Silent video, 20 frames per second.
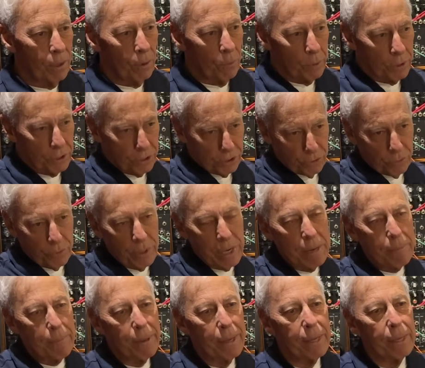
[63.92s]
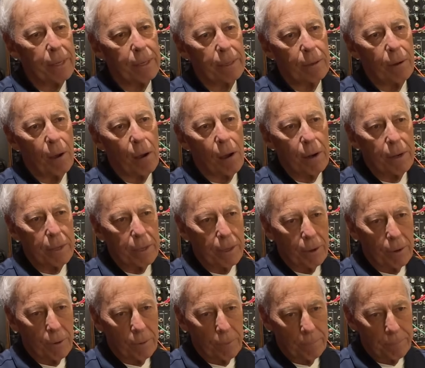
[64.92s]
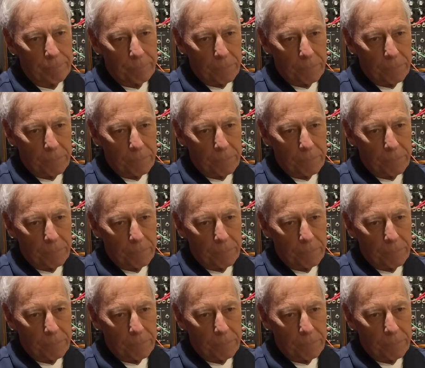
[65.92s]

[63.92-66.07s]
We stream in audio